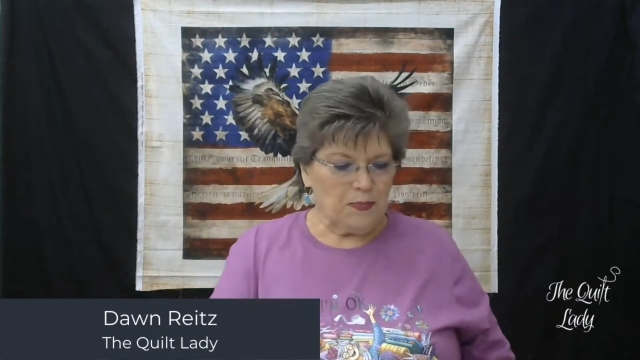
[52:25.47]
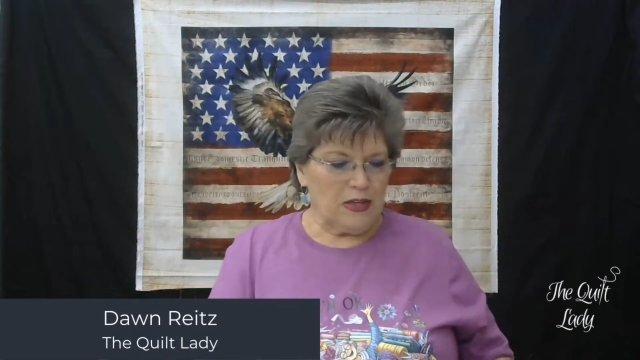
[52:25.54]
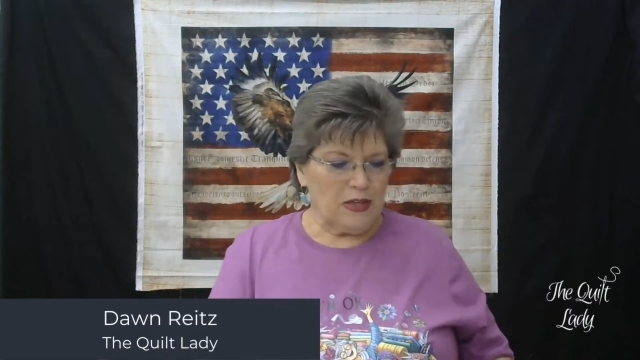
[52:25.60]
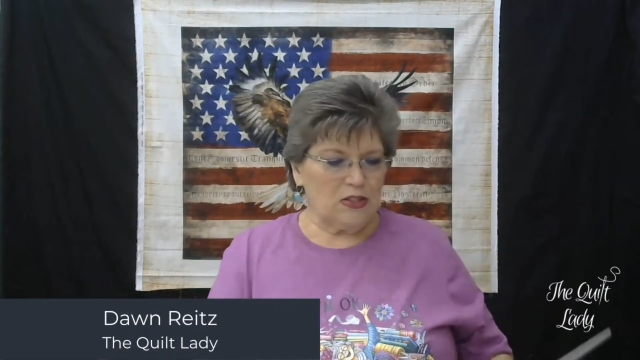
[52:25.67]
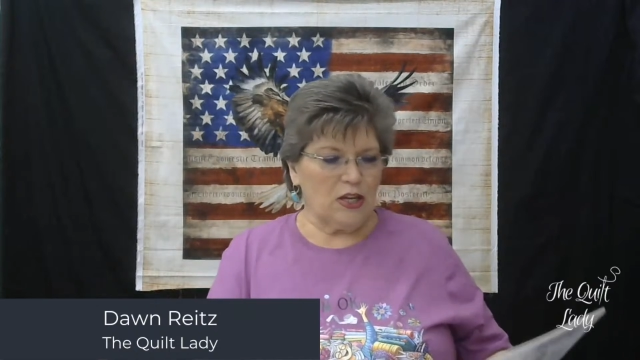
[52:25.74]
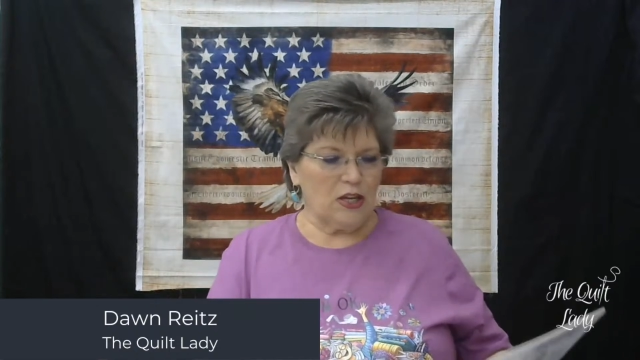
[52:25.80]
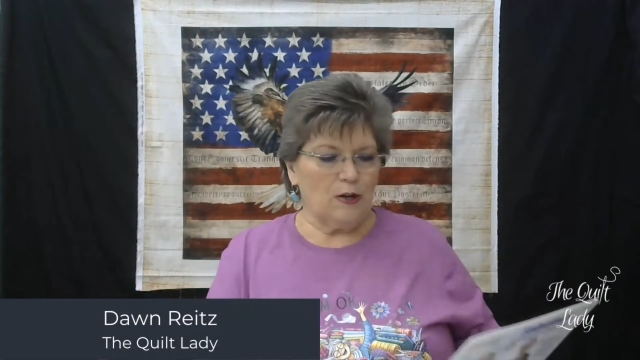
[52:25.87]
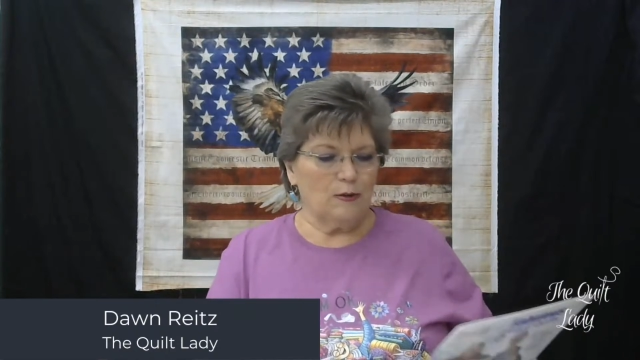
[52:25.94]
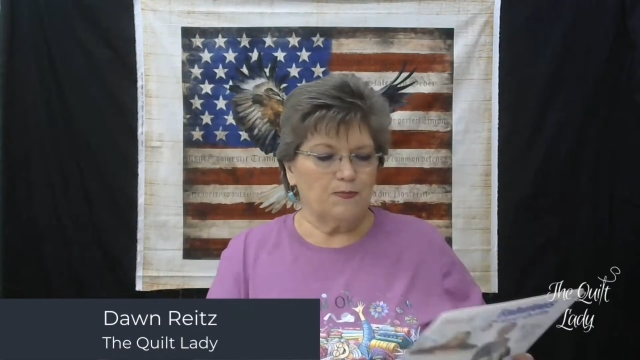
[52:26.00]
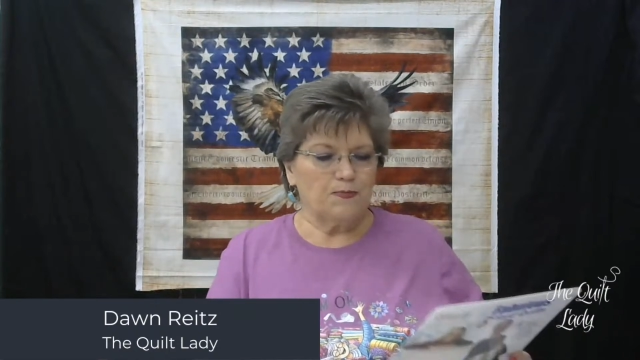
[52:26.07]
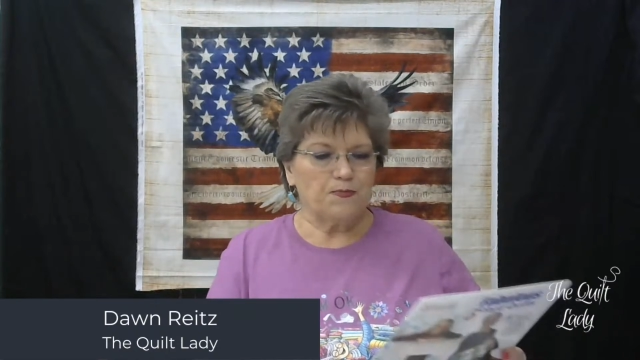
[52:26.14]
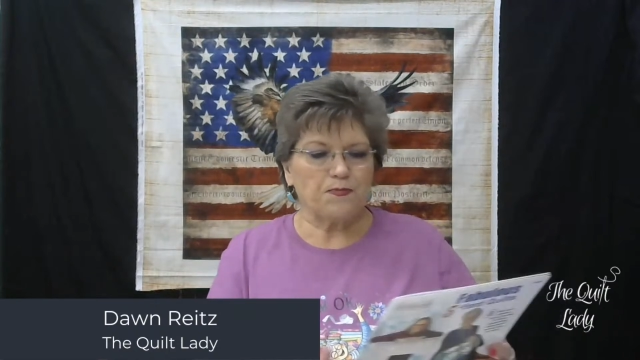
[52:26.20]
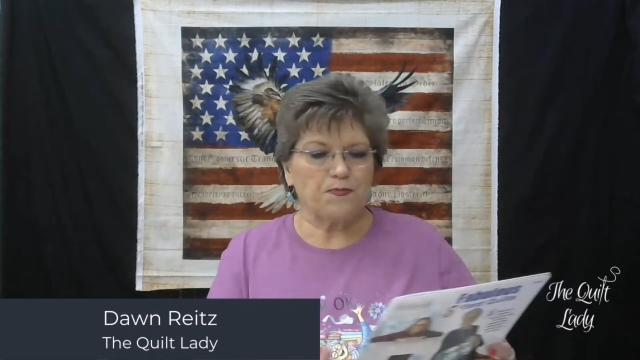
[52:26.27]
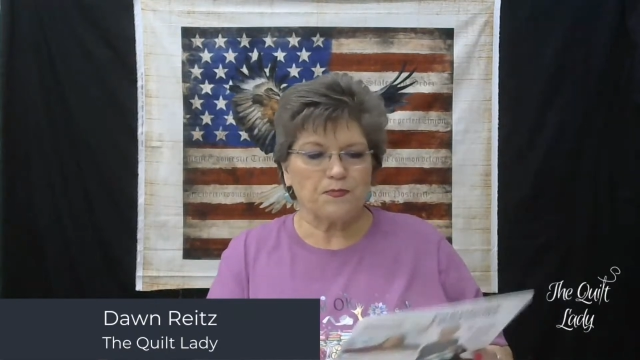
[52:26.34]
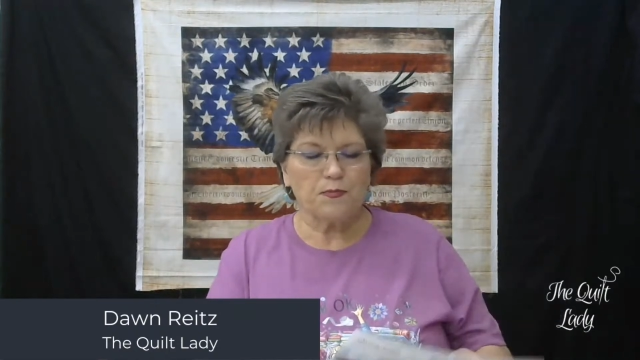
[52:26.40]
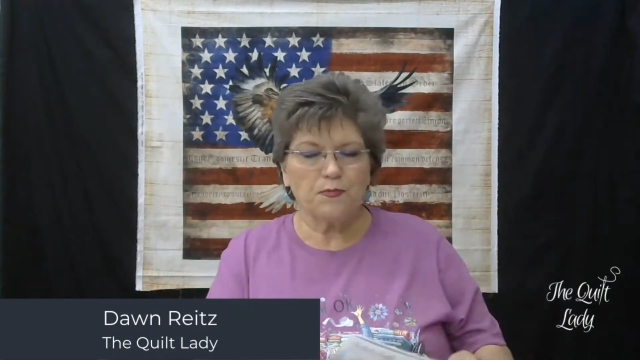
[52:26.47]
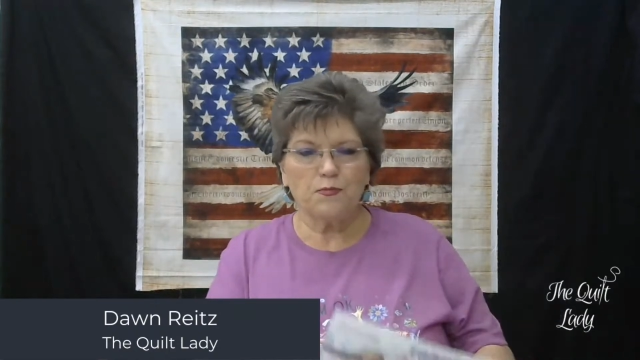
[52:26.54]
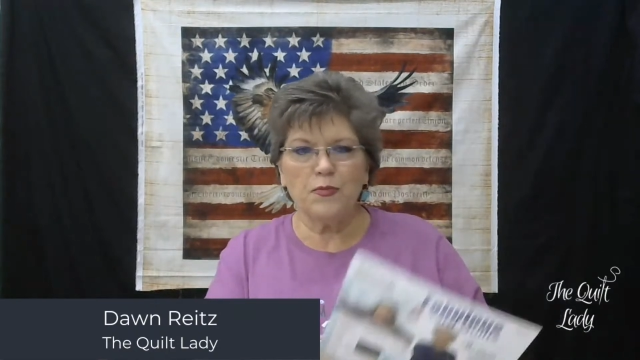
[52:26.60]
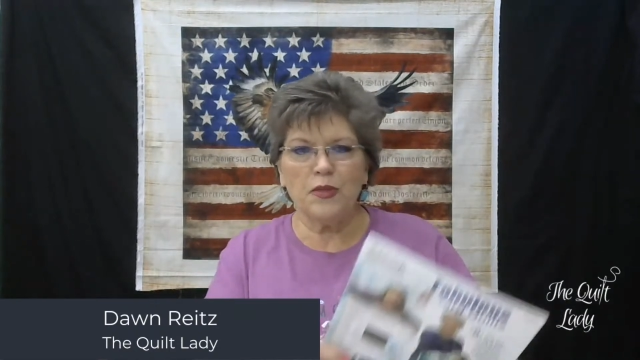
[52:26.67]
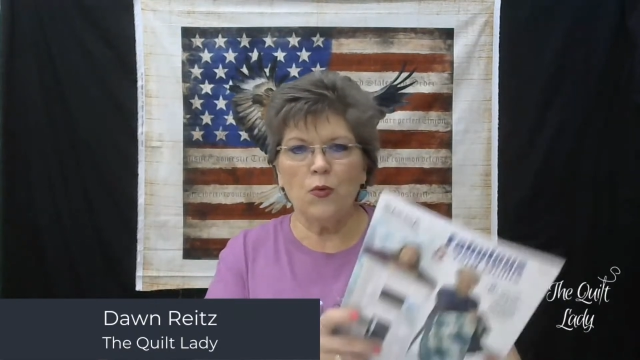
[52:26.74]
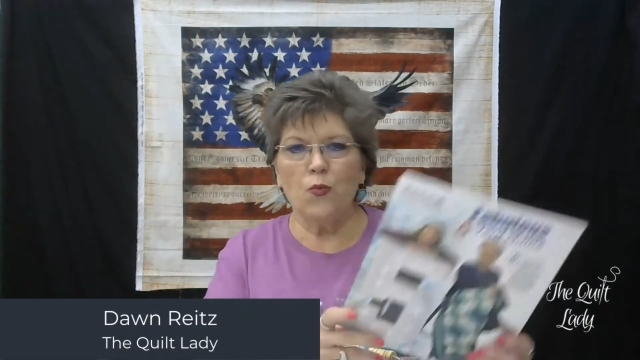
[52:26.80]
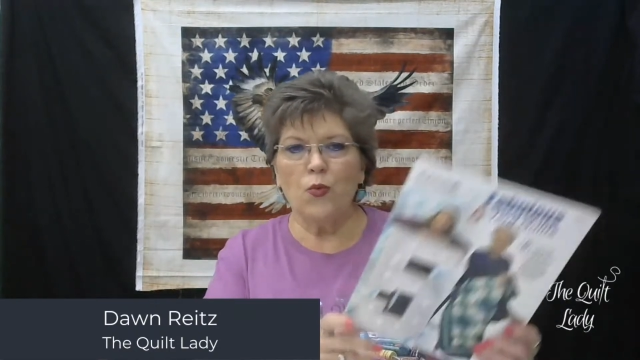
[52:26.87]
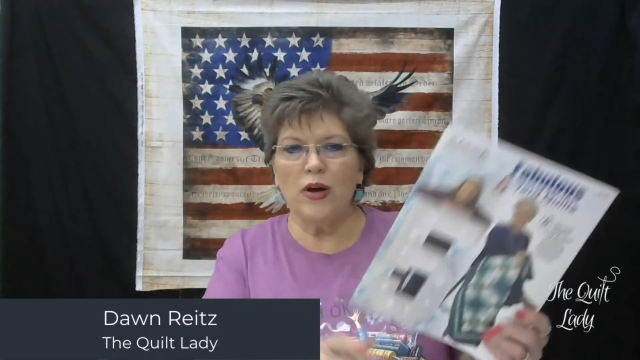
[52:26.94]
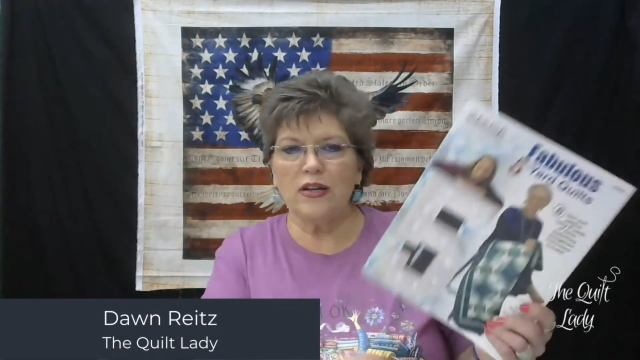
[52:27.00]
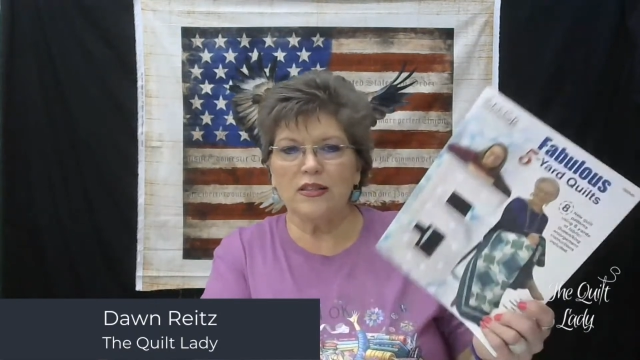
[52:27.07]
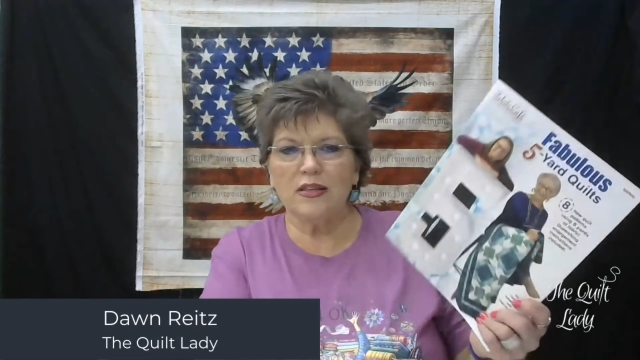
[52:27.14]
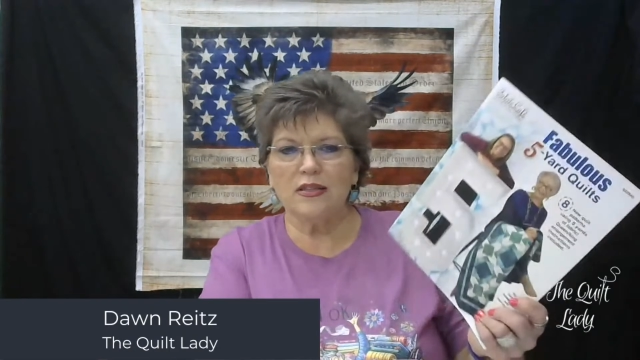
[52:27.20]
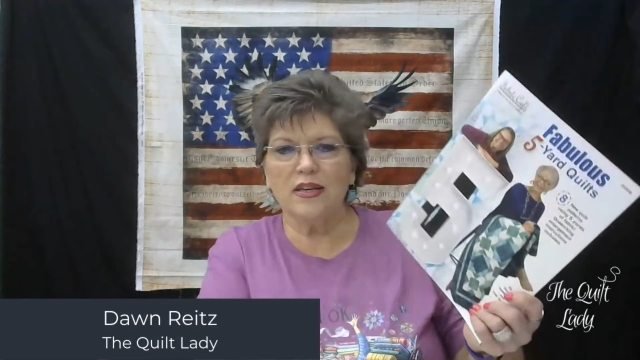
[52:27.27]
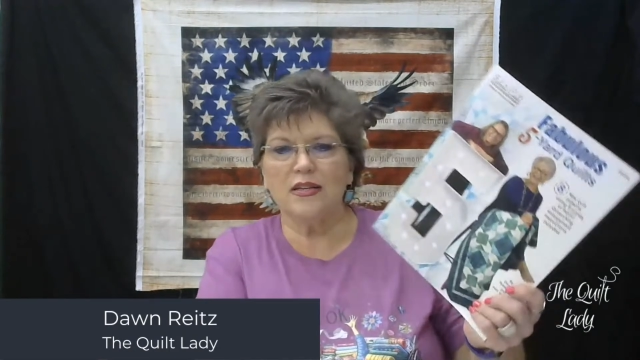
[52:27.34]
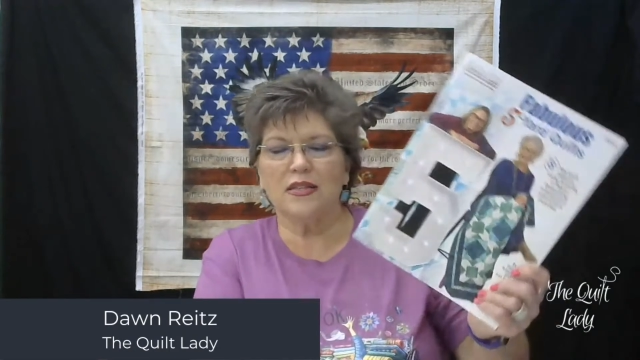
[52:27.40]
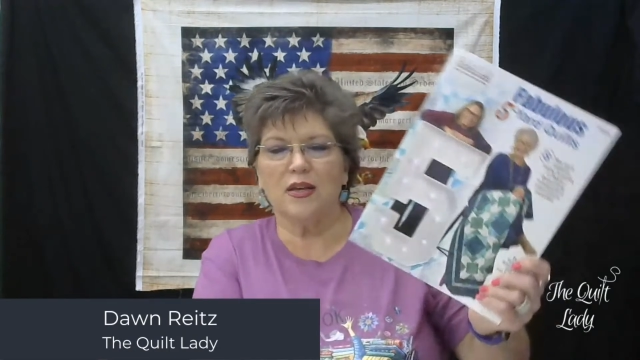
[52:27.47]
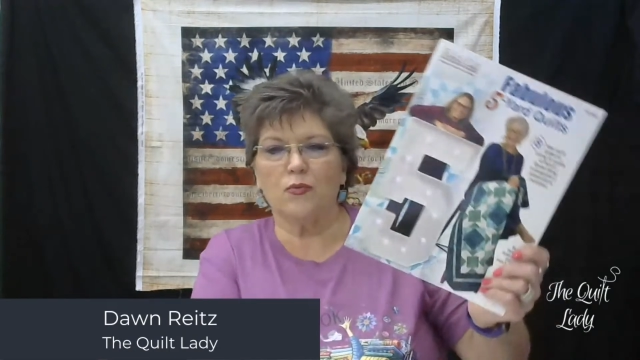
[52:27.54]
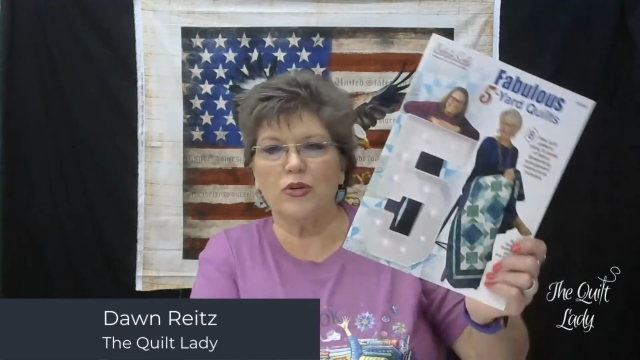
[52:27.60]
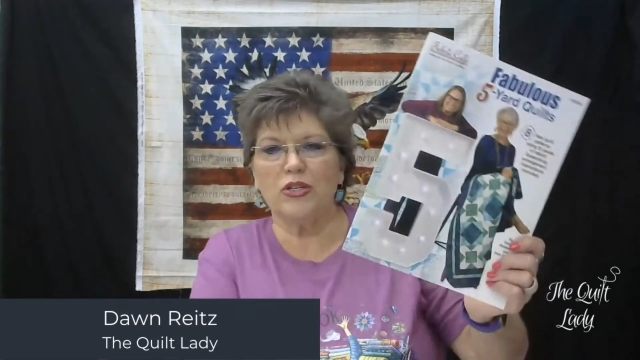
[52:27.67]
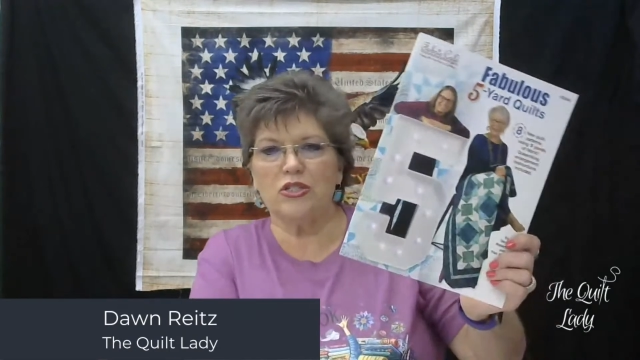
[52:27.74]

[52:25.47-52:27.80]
So one of the things that we